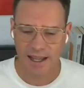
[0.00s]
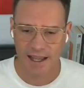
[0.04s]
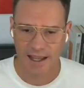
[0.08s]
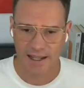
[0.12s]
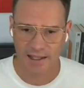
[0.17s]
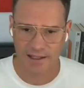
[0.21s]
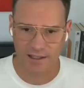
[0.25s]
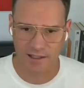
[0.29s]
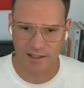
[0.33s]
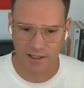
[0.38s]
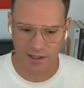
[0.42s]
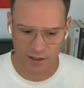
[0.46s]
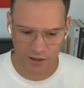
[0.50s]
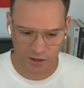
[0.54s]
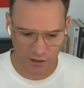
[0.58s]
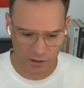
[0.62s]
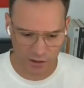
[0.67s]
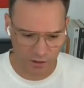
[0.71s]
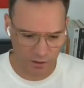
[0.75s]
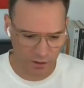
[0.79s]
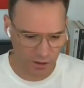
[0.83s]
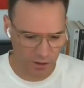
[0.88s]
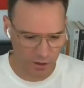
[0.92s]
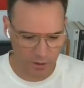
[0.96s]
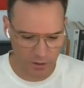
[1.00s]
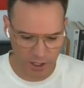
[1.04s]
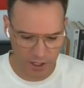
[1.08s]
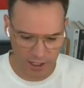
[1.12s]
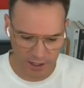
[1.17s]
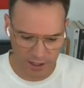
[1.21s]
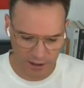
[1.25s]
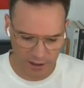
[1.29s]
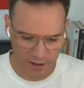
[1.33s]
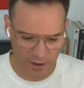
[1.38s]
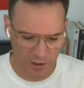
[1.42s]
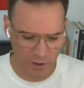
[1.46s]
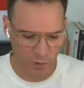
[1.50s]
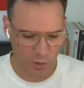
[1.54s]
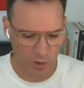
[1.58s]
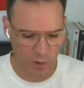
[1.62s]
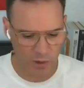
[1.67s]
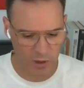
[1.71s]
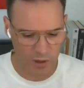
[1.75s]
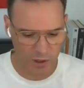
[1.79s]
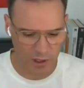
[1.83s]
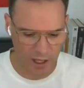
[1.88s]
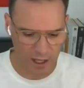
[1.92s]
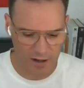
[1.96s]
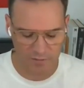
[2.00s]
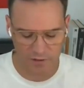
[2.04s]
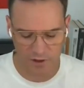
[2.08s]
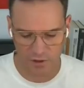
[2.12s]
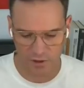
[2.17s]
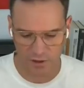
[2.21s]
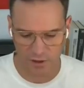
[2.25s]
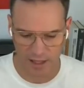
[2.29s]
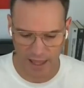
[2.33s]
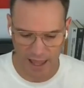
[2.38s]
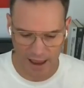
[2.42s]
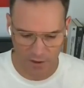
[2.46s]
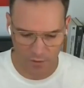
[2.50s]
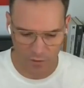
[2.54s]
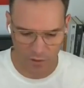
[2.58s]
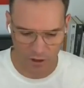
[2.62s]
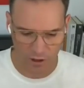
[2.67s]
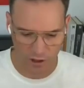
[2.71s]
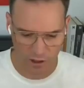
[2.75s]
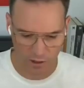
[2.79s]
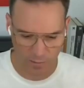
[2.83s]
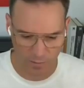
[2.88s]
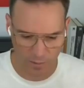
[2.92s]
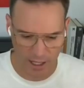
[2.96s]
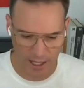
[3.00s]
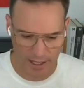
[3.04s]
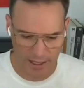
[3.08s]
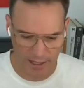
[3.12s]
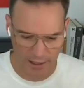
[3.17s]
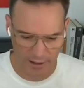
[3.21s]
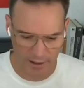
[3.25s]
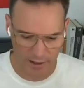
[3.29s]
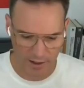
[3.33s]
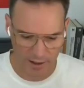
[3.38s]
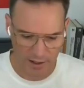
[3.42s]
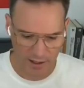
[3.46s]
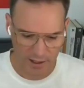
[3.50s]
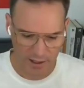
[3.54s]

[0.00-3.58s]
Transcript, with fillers: And so through the years, we were kind of doing that work, but